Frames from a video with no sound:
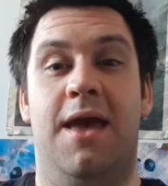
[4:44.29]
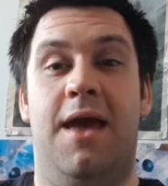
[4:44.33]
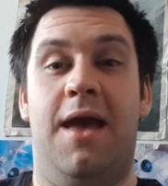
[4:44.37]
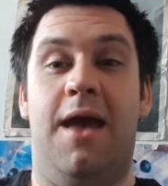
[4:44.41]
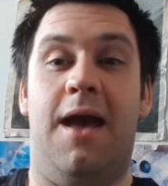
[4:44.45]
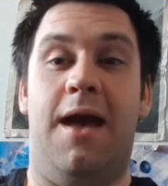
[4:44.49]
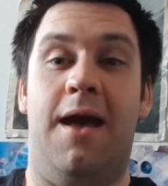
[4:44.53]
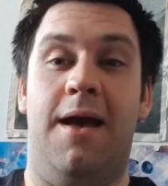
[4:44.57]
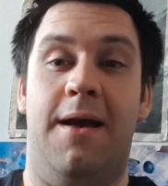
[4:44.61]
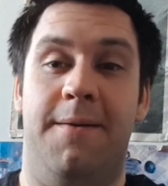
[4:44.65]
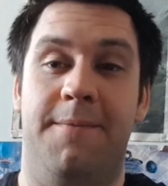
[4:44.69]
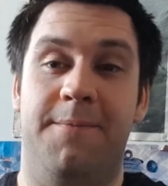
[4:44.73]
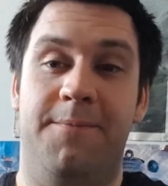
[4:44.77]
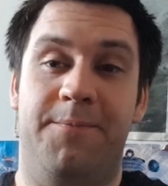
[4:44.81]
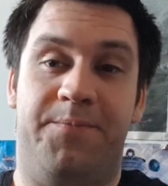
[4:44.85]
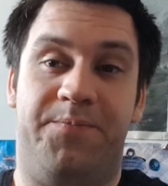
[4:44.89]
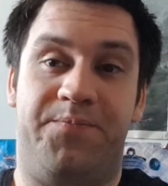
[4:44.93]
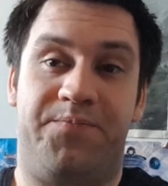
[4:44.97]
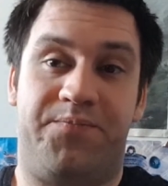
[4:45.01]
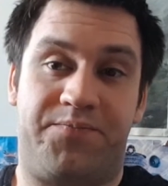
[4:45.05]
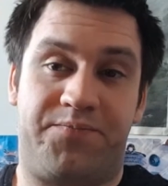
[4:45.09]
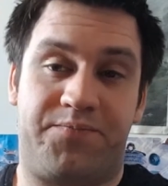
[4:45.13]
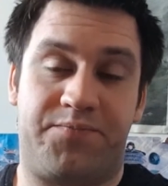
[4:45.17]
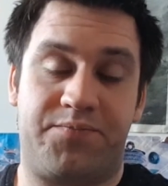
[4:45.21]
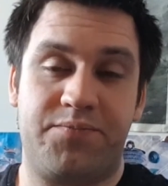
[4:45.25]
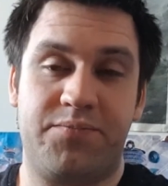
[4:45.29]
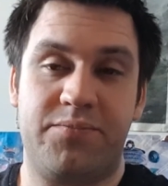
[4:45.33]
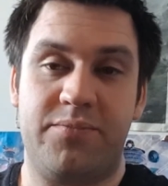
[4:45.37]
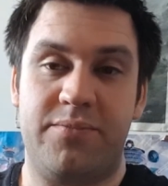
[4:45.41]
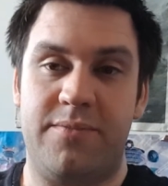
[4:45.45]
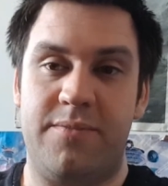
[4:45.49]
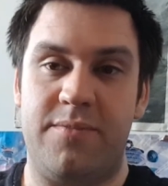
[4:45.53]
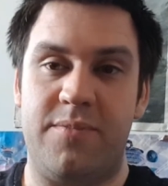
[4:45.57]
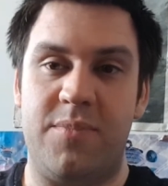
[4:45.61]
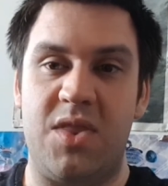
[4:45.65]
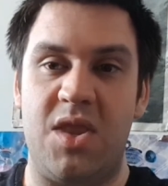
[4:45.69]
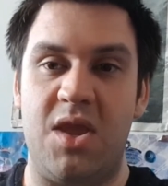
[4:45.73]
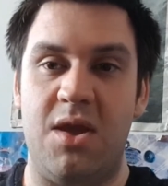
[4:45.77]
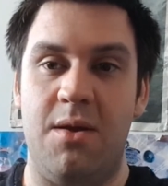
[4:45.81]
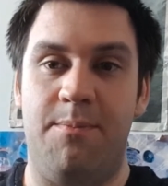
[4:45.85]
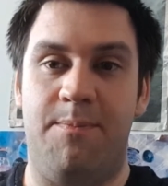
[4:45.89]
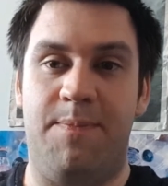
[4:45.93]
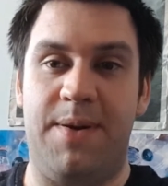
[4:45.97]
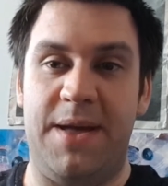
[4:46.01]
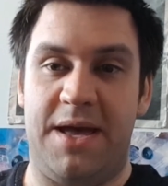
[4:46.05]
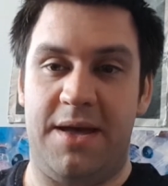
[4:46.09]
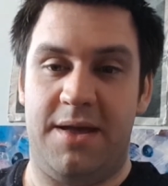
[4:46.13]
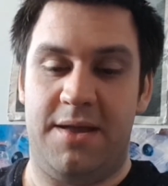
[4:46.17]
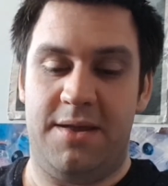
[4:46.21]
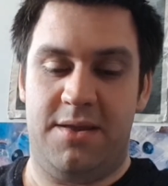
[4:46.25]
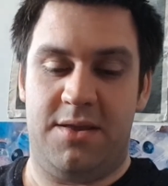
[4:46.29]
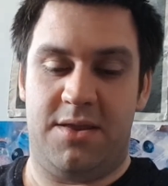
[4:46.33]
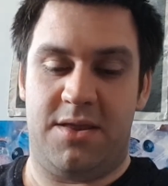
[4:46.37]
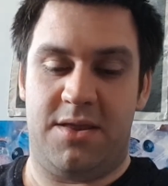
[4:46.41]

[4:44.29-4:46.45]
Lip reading: But